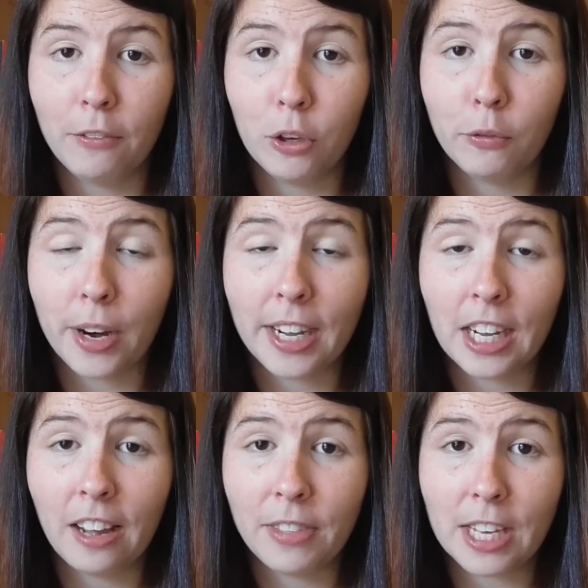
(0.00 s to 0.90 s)
If you've read
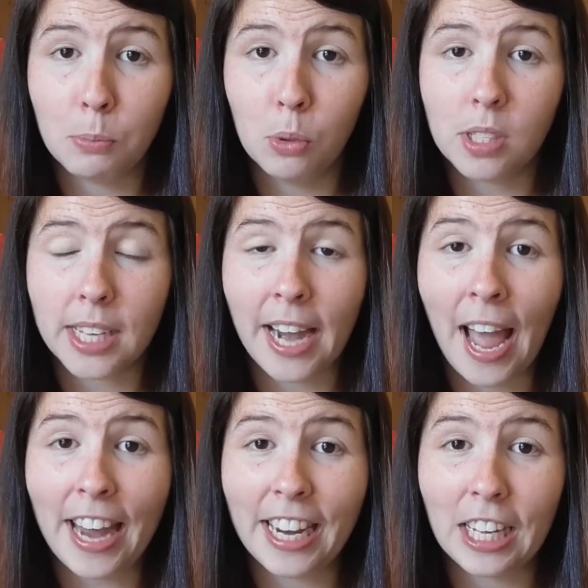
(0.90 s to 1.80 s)
any of these books and
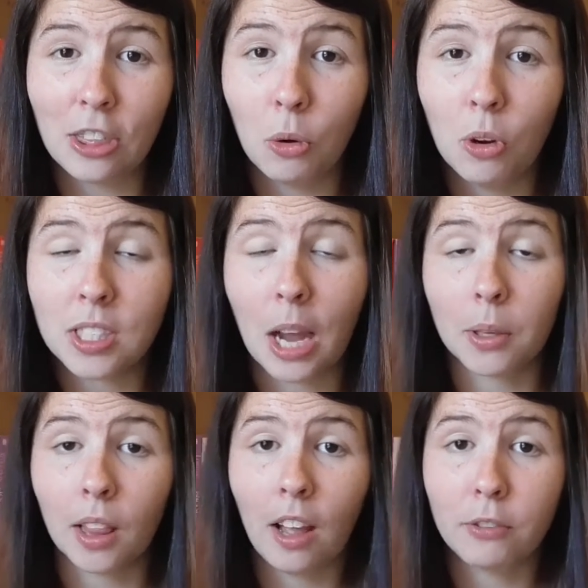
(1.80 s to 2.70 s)
had any thoughts, I
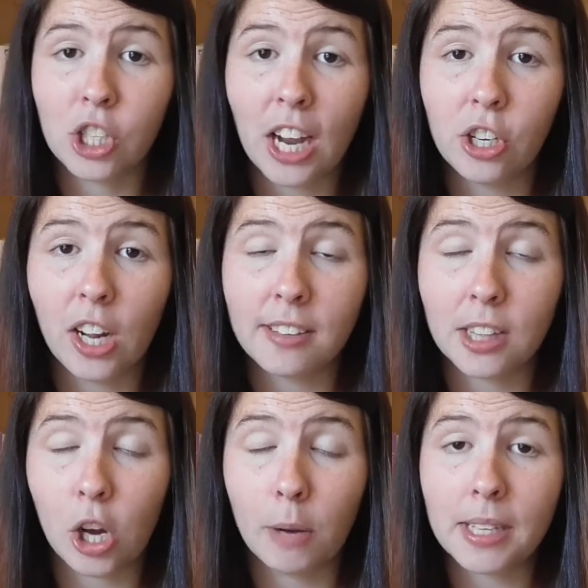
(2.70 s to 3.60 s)
would love to chat to you guys
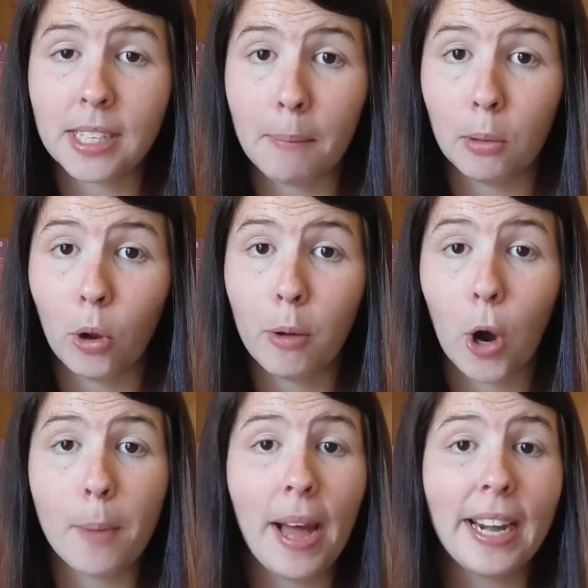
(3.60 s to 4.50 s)
in the comments down below,
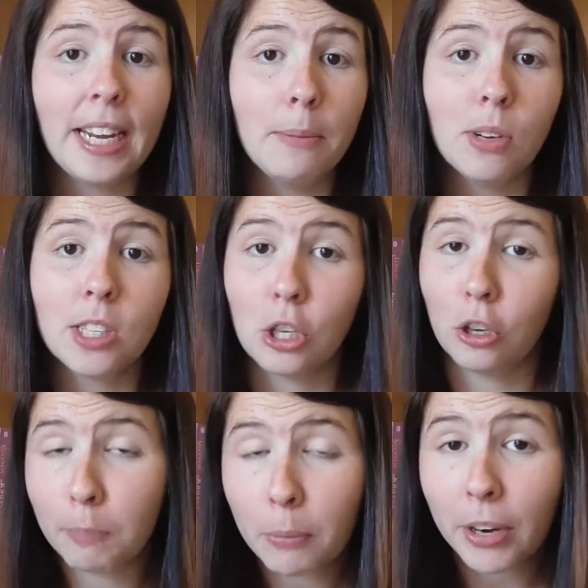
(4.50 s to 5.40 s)
or about any books that
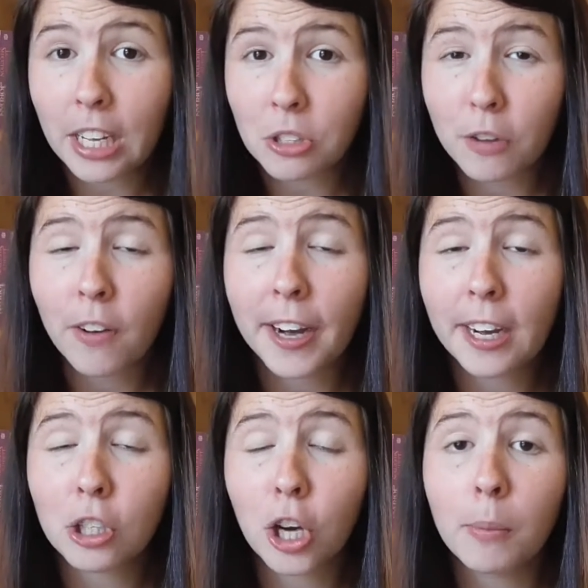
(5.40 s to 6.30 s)
you've been reading so far
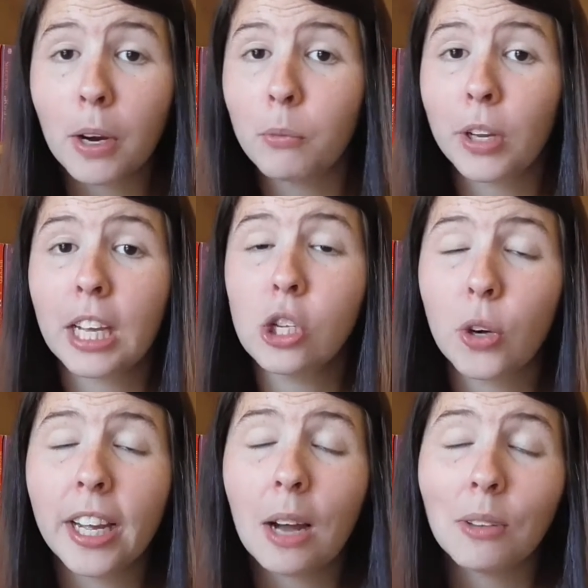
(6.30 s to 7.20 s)
in October and really enjoying.